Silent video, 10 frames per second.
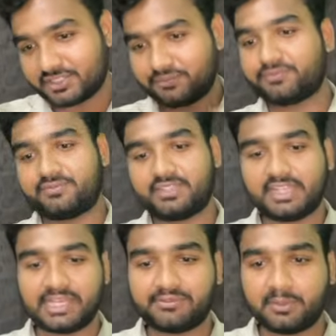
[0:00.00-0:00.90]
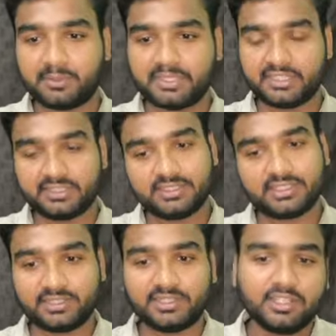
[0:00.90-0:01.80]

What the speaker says: if the live will be there, then